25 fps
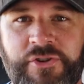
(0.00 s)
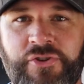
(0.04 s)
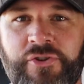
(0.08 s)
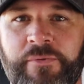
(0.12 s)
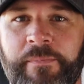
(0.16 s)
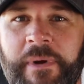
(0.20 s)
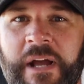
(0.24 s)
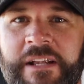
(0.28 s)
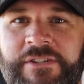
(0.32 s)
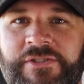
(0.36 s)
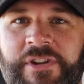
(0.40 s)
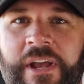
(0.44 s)
new
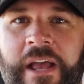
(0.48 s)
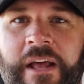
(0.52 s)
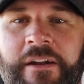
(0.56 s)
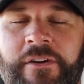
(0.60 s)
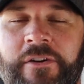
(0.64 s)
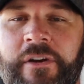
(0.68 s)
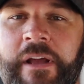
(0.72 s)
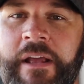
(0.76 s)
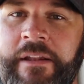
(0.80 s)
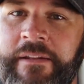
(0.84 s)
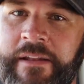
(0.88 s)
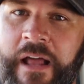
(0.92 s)
to my
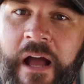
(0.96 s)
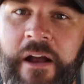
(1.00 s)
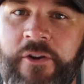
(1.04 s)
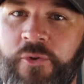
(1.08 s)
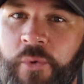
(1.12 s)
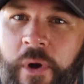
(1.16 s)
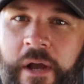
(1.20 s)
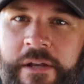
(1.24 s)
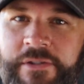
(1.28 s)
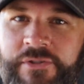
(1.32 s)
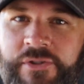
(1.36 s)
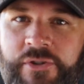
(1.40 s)
channel and not
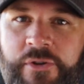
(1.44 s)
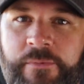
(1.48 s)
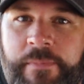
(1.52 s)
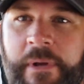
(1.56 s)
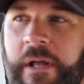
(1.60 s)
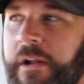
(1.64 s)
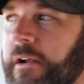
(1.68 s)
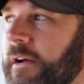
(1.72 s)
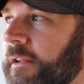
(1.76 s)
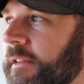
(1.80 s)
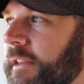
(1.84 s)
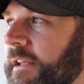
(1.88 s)
quite sure
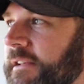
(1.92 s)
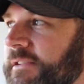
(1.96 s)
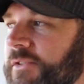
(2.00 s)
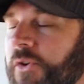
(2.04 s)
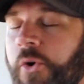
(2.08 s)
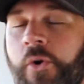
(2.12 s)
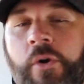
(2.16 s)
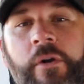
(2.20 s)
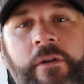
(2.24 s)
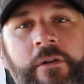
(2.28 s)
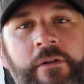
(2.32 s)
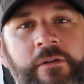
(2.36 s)
about all this,
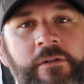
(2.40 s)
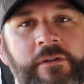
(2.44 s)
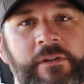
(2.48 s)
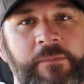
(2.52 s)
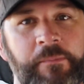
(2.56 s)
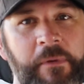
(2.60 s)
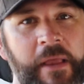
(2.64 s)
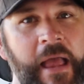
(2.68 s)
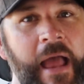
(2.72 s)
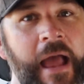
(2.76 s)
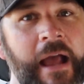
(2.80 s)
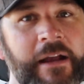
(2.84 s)
or
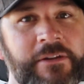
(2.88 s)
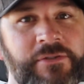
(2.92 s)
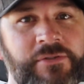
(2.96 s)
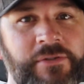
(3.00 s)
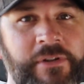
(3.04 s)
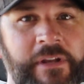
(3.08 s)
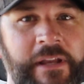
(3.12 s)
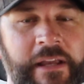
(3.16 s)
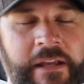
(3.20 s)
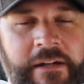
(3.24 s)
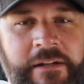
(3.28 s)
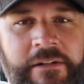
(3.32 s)
you're
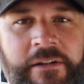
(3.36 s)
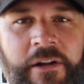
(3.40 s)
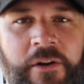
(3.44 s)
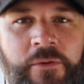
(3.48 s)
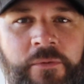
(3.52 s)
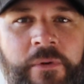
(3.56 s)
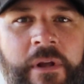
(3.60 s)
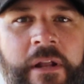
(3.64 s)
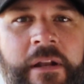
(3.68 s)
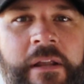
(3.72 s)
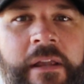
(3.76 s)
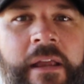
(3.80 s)
actually in it
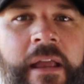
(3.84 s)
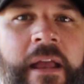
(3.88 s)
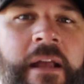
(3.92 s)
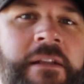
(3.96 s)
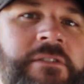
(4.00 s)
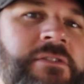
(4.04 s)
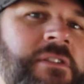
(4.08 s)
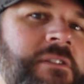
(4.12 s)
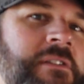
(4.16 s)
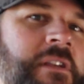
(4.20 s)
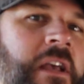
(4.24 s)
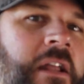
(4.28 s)
already
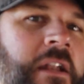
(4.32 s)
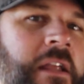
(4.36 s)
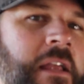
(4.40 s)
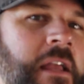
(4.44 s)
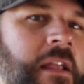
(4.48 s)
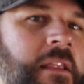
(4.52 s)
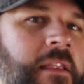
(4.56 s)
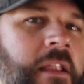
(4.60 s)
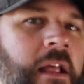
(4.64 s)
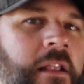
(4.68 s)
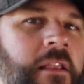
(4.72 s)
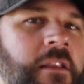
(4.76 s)
and just kind of
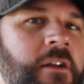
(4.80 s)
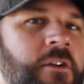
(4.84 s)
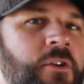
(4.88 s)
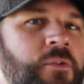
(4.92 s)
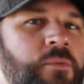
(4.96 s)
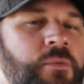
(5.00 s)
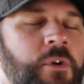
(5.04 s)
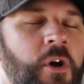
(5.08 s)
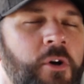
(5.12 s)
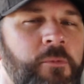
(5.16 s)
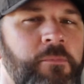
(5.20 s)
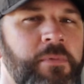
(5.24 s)
hitting that
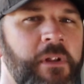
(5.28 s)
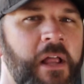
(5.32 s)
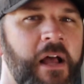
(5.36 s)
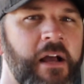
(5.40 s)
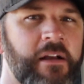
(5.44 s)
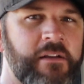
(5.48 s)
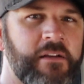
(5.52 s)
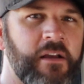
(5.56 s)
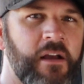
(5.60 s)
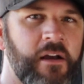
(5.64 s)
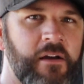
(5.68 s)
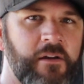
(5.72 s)
little
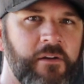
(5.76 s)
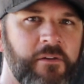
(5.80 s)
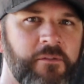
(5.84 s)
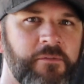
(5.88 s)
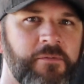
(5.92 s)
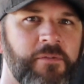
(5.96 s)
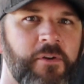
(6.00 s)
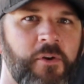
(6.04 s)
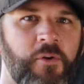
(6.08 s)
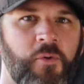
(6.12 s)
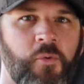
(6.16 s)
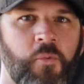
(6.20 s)
roadblock
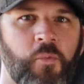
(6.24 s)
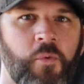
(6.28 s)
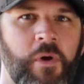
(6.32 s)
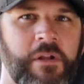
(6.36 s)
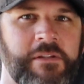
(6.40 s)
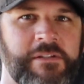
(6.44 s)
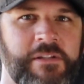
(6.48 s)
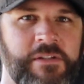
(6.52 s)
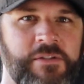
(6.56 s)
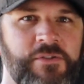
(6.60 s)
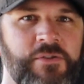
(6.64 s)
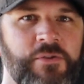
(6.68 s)
of
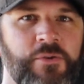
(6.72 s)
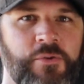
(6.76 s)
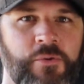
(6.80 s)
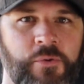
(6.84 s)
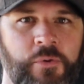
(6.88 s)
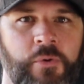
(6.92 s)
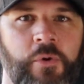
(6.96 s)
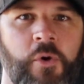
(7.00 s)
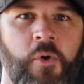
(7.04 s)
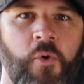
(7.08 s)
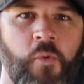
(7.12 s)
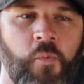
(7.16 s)
what to
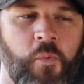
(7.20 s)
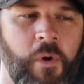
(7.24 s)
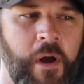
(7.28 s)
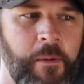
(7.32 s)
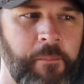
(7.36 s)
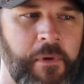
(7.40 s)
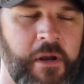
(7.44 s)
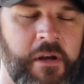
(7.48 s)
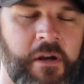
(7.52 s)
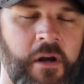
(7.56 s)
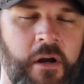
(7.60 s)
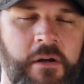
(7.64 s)
do, why
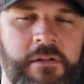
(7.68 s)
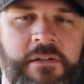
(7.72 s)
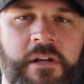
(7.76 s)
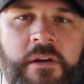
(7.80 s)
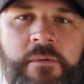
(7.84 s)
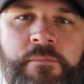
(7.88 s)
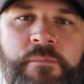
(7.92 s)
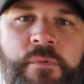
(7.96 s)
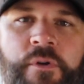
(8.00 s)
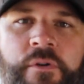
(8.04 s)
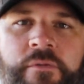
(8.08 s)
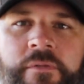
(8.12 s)
my cars
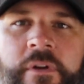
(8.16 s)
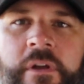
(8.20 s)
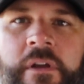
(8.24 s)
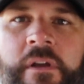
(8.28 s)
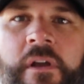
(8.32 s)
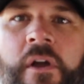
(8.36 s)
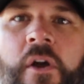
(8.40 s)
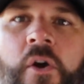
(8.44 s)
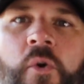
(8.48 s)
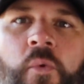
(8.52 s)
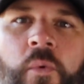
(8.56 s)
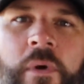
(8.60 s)
aren't
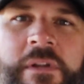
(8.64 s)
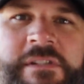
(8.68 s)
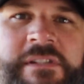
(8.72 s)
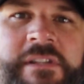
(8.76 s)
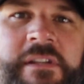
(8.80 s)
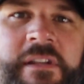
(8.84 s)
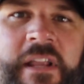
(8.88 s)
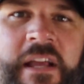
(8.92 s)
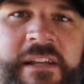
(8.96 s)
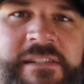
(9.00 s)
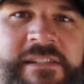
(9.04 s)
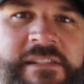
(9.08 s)
moving, what's
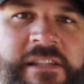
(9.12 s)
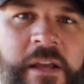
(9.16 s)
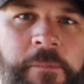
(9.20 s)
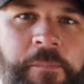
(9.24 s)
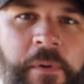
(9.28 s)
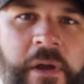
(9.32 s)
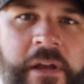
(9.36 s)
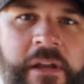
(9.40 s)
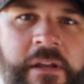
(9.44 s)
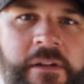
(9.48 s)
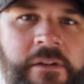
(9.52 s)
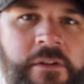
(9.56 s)
the next
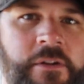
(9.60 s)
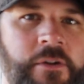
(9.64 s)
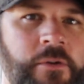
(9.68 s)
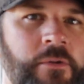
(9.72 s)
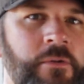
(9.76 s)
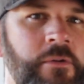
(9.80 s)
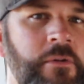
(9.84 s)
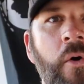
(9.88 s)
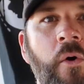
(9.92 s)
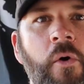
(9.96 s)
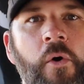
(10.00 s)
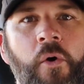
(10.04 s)
step I can
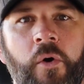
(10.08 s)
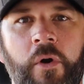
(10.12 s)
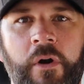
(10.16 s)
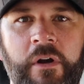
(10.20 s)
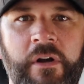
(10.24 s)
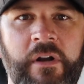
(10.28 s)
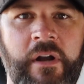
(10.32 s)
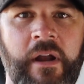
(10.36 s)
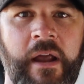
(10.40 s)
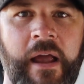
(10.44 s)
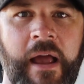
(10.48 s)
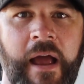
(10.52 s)
do,
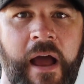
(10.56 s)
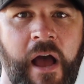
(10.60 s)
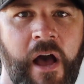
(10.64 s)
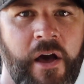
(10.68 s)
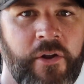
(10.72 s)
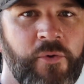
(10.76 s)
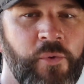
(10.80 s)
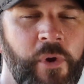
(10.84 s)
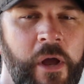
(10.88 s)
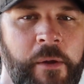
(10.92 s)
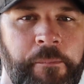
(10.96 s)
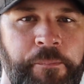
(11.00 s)
or
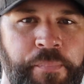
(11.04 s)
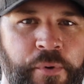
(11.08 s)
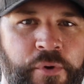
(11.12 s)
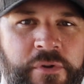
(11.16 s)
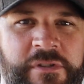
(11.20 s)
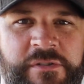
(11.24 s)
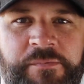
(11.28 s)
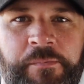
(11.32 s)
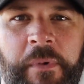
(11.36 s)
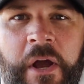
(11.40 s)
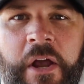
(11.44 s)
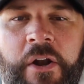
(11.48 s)
how do I
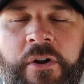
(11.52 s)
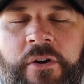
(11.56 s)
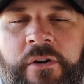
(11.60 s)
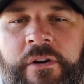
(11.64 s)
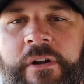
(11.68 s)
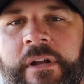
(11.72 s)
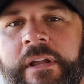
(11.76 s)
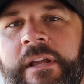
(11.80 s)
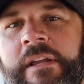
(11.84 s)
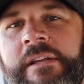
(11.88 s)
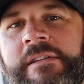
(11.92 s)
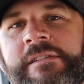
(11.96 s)
boost my
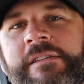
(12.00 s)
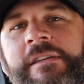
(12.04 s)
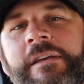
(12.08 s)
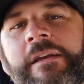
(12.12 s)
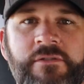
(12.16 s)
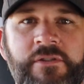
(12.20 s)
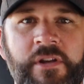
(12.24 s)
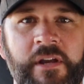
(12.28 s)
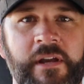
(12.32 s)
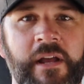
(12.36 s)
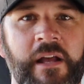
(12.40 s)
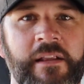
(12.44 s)
earnings,
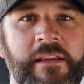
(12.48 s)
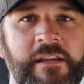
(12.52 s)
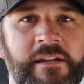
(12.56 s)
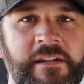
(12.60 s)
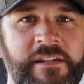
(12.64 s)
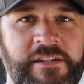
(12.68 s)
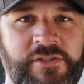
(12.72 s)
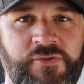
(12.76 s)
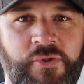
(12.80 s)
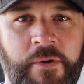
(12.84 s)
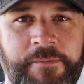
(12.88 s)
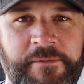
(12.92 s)
check out the
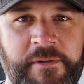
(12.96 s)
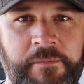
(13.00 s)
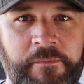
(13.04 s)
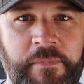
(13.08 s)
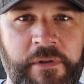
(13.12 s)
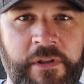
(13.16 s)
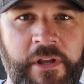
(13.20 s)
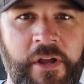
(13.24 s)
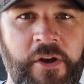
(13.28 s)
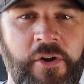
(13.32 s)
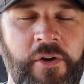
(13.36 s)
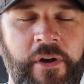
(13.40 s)
description
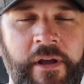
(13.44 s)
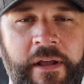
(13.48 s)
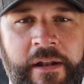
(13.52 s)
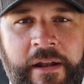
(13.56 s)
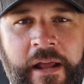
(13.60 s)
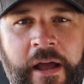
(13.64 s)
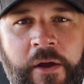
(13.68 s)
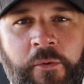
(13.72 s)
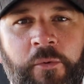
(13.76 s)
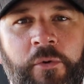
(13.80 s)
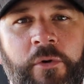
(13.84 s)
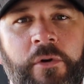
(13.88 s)
below
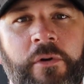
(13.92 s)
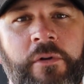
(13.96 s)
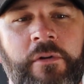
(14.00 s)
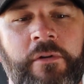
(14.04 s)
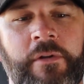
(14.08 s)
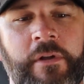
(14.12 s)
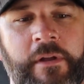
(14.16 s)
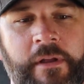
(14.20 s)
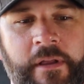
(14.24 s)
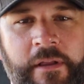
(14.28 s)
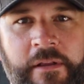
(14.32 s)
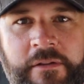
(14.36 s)
and I
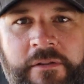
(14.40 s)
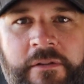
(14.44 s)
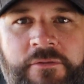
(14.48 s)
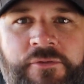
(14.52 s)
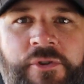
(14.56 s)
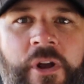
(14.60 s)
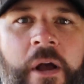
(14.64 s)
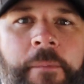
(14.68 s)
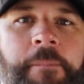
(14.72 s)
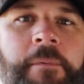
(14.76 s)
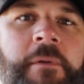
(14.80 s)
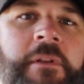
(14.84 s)
will
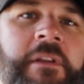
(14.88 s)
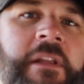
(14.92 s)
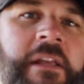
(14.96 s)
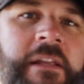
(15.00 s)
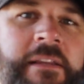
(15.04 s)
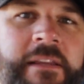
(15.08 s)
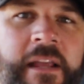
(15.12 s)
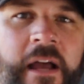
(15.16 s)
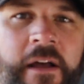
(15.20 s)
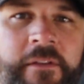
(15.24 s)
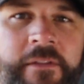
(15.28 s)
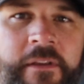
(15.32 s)
drop a
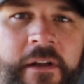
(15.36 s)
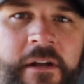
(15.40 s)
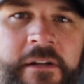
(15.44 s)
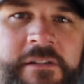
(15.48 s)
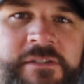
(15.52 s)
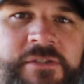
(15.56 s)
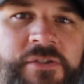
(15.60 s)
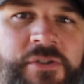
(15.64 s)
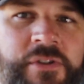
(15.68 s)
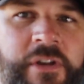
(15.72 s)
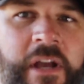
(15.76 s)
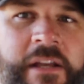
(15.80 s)
link down there
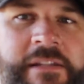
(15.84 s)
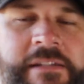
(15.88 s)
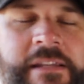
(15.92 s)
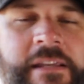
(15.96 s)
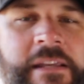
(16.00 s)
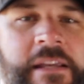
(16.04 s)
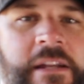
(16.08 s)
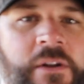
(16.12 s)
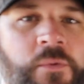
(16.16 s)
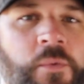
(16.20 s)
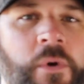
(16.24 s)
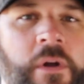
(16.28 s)
so you guys
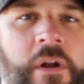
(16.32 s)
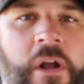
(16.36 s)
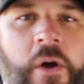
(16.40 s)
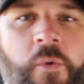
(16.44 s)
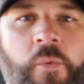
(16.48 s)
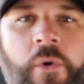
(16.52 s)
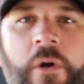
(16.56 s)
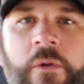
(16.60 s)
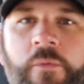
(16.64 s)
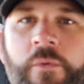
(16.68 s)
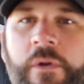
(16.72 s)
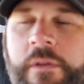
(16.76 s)
can get a
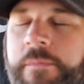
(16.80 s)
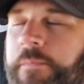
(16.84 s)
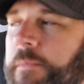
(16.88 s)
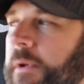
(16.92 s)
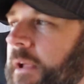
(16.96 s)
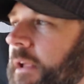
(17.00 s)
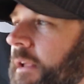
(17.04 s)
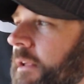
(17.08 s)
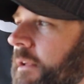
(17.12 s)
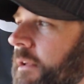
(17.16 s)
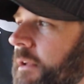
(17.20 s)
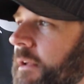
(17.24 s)
one-on-one with
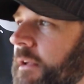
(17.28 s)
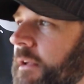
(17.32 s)
me.